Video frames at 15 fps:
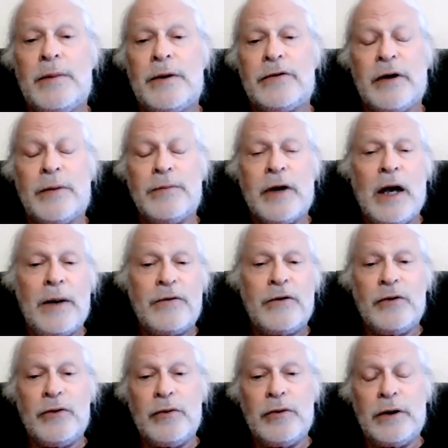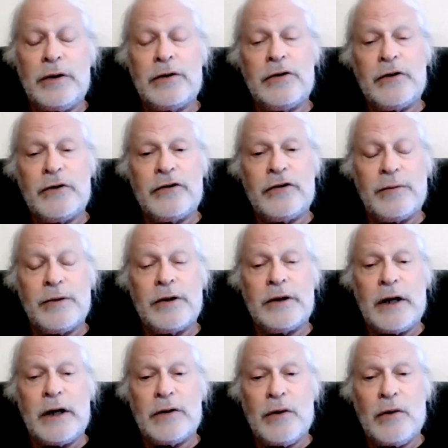But sometimes you do need to just simply
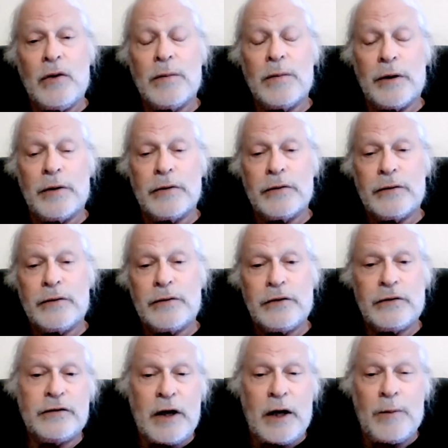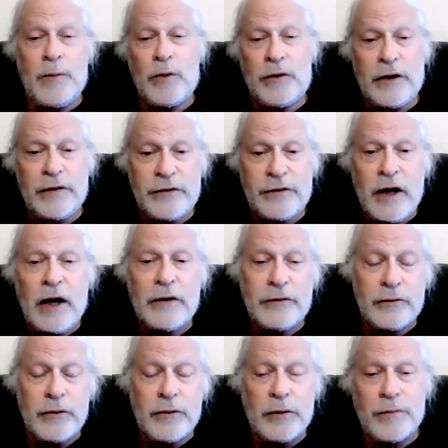take the hormones, just same with
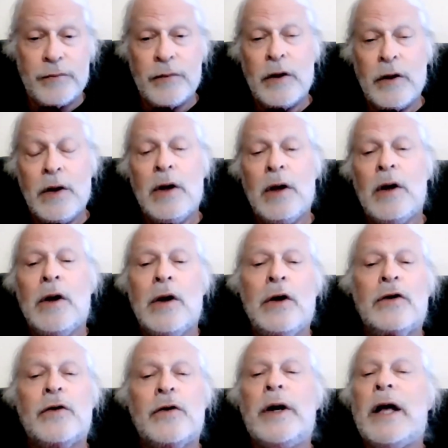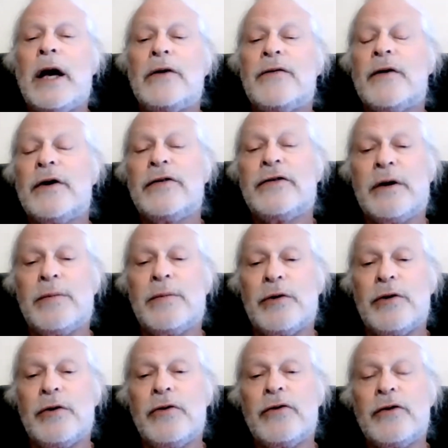testosterone. So anyhow, it's very
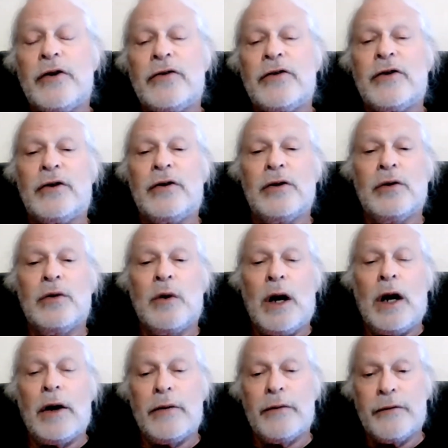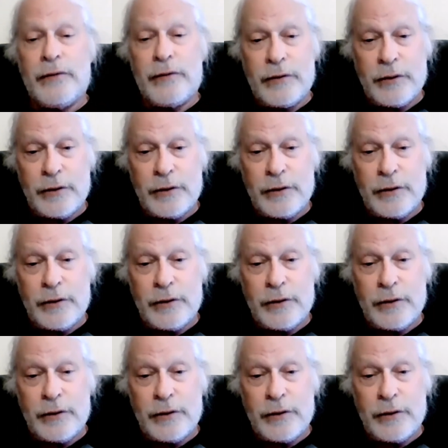simple. Use this in lieu of